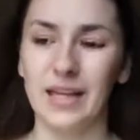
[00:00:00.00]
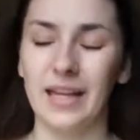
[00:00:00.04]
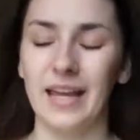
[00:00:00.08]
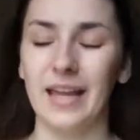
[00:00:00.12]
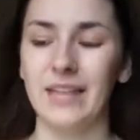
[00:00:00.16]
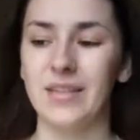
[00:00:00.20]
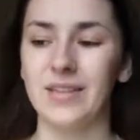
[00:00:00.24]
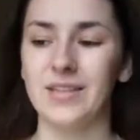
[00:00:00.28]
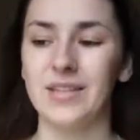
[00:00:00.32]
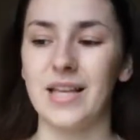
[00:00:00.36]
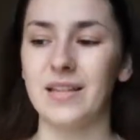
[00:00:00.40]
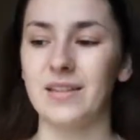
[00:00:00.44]

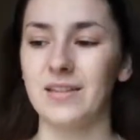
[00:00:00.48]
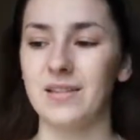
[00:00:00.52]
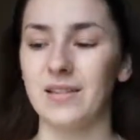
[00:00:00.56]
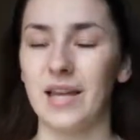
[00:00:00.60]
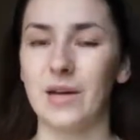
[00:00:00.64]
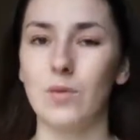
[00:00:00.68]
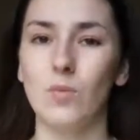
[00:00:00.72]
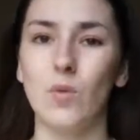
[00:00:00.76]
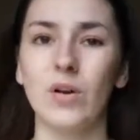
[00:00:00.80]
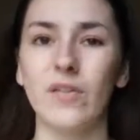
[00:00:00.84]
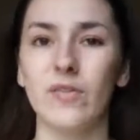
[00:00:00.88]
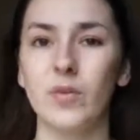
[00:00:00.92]
in the sense that
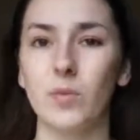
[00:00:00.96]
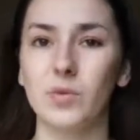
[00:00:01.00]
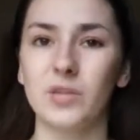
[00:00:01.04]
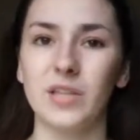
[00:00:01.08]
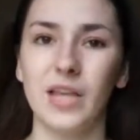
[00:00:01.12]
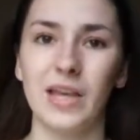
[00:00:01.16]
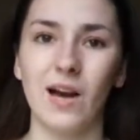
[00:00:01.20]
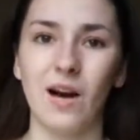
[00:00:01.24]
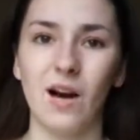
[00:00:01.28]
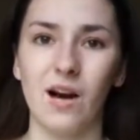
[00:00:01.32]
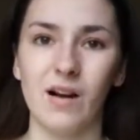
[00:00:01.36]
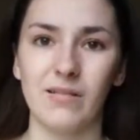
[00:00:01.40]
like one of them will
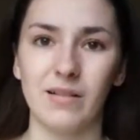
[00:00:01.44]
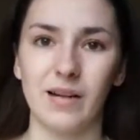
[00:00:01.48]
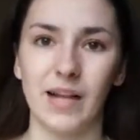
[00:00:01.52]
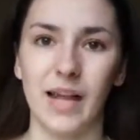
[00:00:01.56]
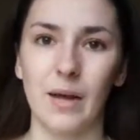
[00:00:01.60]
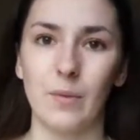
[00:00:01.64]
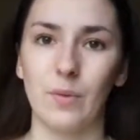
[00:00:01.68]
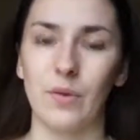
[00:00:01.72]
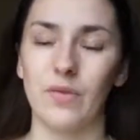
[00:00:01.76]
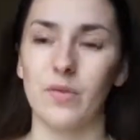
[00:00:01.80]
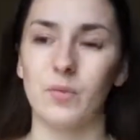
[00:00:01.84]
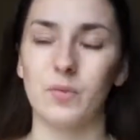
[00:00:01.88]
say
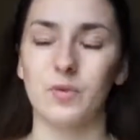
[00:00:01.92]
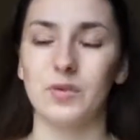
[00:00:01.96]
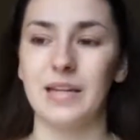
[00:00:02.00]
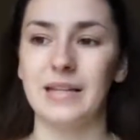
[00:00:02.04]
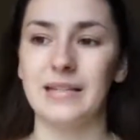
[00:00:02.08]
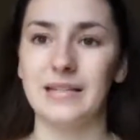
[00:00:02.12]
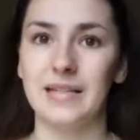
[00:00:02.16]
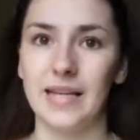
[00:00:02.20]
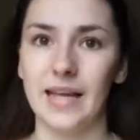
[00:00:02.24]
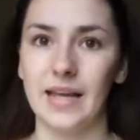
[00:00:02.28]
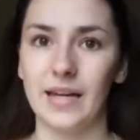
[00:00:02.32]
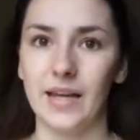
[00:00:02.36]
RNA, one of them will
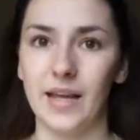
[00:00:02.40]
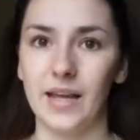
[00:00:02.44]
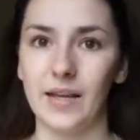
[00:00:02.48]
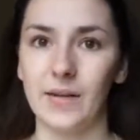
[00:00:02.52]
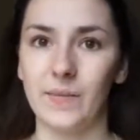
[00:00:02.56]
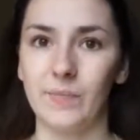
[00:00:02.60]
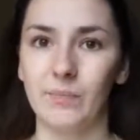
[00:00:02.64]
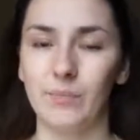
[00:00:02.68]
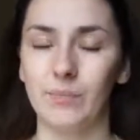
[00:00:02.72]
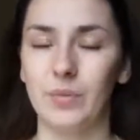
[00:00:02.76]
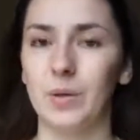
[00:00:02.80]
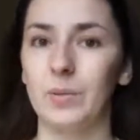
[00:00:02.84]
say
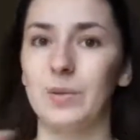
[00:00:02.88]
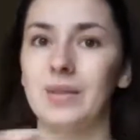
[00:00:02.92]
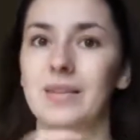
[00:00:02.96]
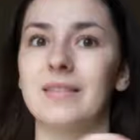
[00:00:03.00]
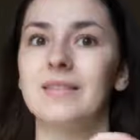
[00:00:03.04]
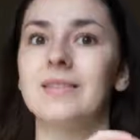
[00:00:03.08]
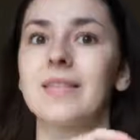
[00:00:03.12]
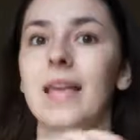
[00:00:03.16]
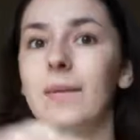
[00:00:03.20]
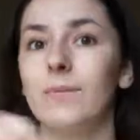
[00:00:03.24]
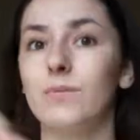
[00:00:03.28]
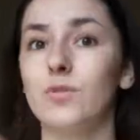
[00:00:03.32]
DNA, but with
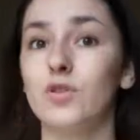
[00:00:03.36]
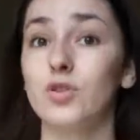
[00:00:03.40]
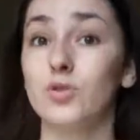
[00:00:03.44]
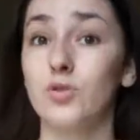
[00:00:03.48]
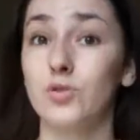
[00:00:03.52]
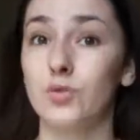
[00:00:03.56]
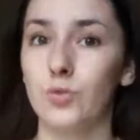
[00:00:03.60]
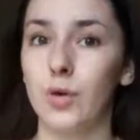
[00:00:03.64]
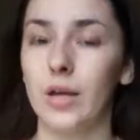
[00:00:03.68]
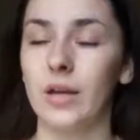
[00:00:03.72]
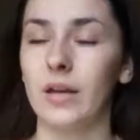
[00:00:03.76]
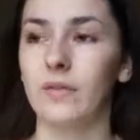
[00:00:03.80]
the same
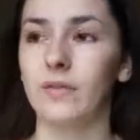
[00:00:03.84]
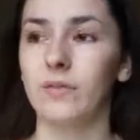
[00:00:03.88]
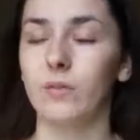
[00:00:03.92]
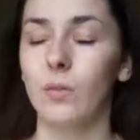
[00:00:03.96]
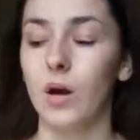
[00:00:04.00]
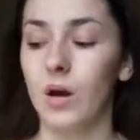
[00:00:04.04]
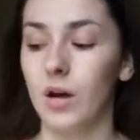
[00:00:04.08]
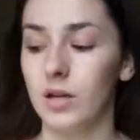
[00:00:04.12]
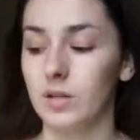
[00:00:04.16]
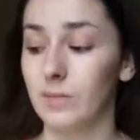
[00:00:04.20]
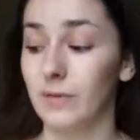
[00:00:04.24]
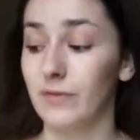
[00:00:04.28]
string of
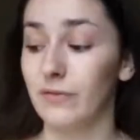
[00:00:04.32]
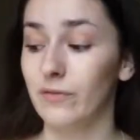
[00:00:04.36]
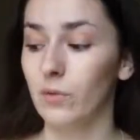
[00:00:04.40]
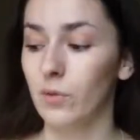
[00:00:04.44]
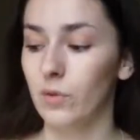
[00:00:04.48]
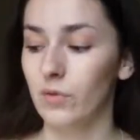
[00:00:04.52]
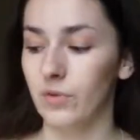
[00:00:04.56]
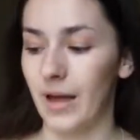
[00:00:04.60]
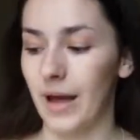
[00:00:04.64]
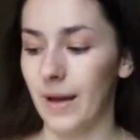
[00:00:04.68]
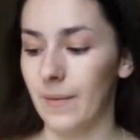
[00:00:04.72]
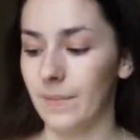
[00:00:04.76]
words
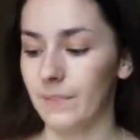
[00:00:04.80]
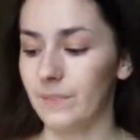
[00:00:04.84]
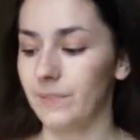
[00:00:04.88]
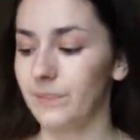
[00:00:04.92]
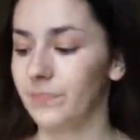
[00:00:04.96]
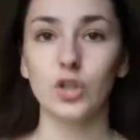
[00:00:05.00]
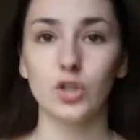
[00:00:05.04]
before that.